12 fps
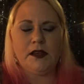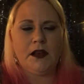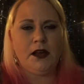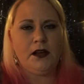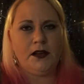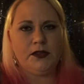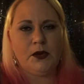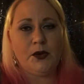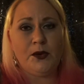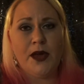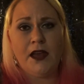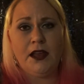and I also
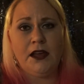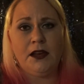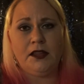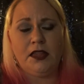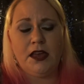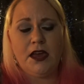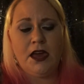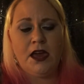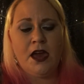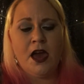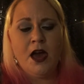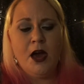don't edit the